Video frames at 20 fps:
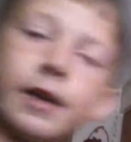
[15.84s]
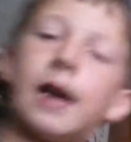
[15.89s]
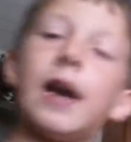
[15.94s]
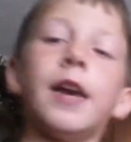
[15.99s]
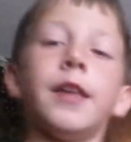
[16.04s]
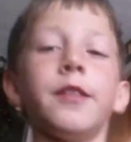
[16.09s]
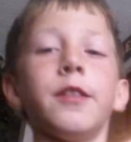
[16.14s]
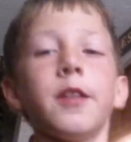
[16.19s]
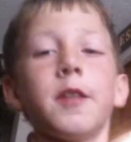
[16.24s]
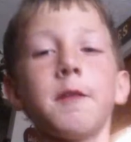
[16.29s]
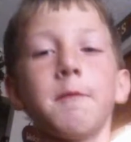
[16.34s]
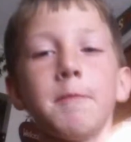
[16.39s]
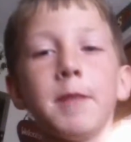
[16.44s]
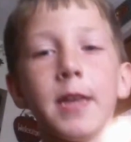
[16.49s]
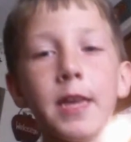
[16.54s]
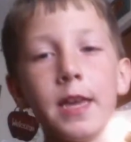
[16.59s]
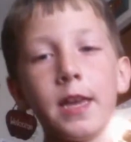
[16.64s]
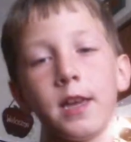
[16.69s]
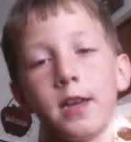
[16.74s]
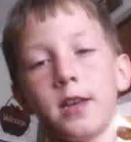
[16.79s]
guys, it's
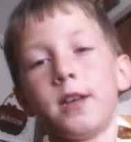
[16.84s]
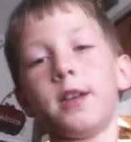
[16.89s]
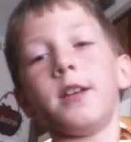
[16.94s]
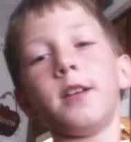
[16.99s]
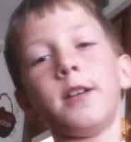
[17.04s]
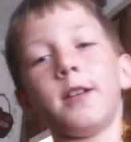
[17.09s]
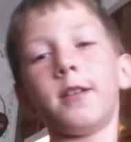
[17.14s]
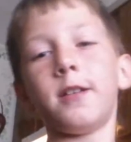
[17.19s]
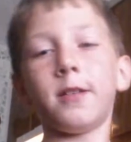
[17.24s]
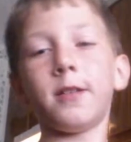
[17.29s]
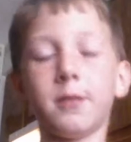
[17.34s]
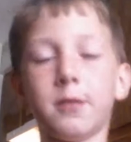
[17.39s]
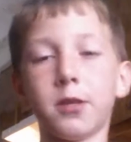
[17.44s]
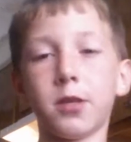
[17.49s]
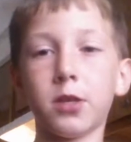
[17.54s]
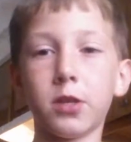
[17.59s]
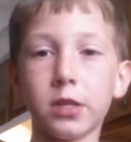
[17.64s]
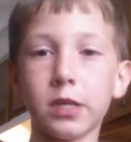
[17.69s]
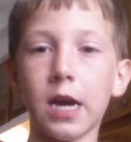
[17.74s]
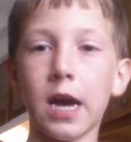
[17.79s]
me,
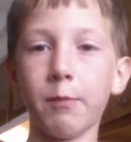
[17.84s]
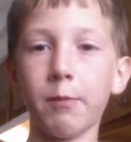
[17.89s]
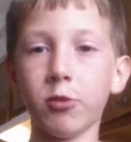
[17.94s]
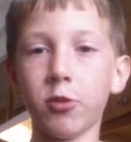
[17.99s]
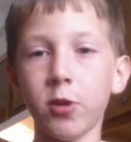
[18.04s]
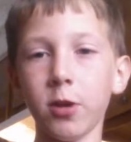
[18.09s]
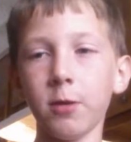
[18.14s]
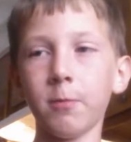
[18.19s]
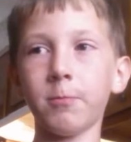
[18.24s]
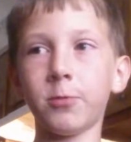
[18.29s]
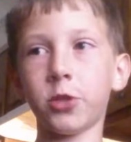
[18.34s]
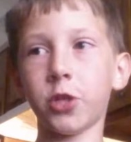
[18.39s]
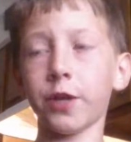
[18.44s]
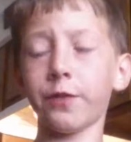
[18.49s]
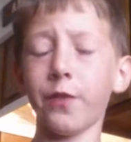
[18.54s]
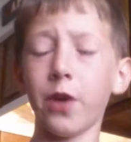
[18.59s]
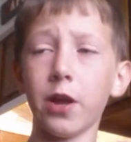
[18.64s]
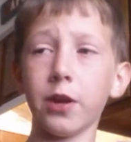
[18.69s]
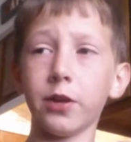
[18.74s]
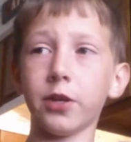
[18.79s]
Skyboy,
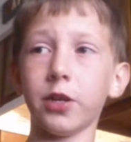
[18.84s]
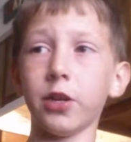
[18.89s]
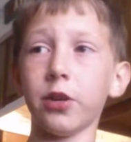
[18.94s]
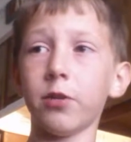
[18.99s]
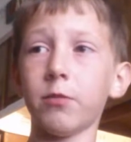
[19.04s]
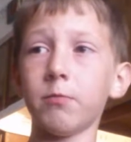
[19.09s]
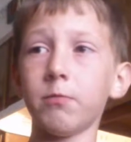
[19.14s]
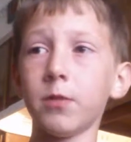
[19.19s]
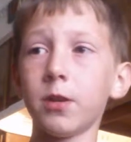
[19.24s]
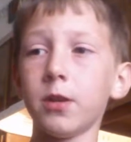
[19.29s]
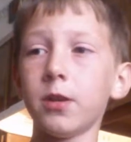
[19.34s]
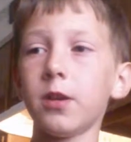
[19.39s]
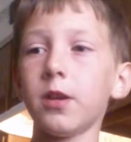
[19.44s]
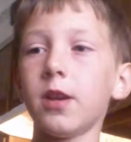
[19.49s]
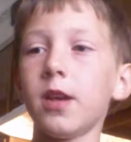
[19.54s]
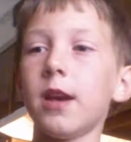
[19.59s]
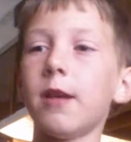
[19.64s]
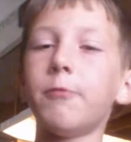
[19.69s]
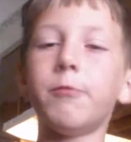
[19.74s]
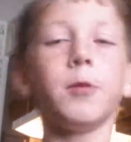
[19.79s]
Chase Valentino,
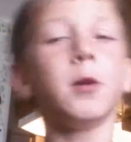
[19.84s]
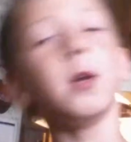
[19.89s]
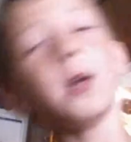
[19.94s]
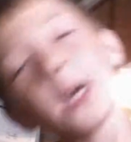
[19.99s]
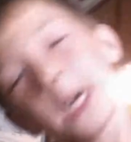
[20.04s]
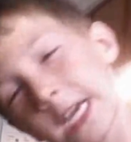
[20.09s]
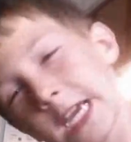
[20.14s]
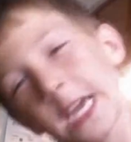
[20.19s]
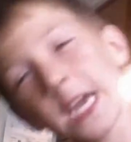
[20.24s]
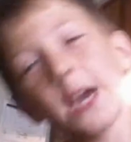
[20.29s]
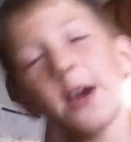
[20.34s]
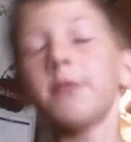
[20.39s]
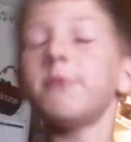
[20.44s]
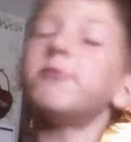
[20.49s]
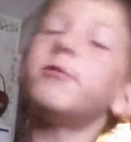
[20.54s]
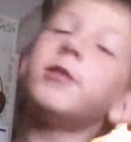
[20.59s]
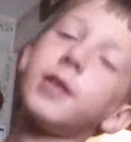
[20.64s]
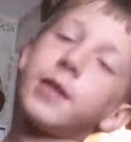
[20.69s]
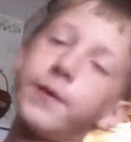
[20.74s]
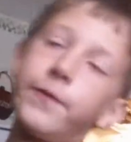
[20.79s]
and we are here
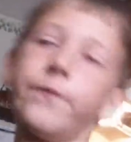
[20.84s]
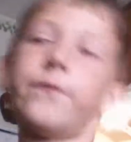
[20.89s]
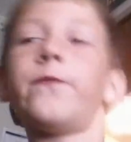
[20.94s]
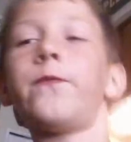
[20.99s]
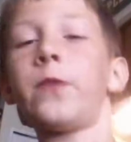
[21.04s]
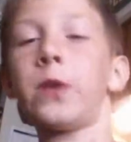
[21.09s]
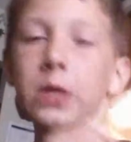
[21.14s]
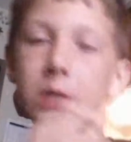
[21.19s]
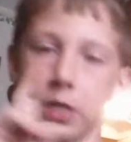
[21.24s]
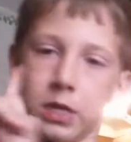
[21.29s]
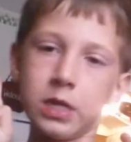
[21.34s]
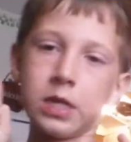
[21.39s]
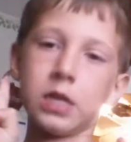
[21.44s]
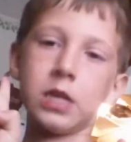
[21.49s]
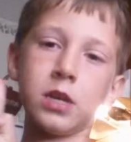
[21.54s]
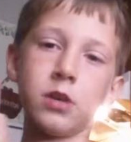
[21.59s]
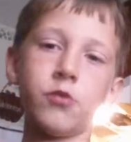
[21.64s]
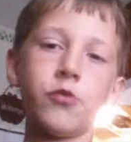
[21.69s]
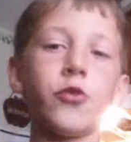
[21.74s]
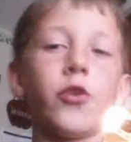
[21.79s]
with,
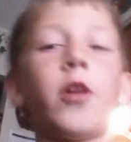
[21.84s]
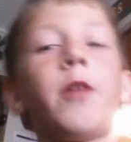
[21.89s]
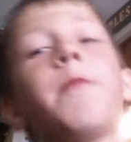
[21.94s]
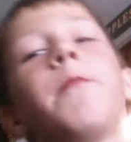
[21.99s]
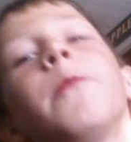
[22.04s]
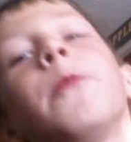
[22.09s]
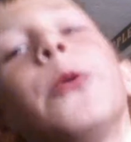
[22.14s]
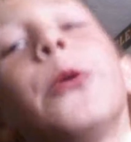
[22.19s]
hold on,